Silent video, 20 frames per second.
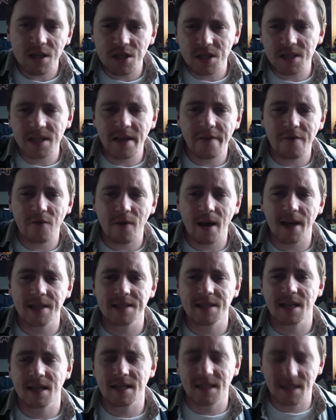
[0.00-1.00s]
just never
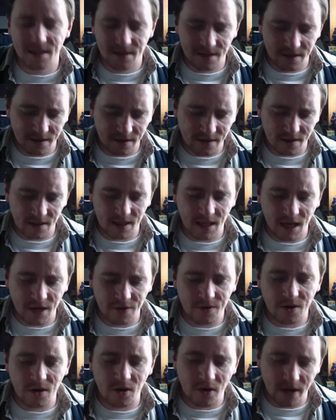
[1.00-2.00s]
ends until you're done.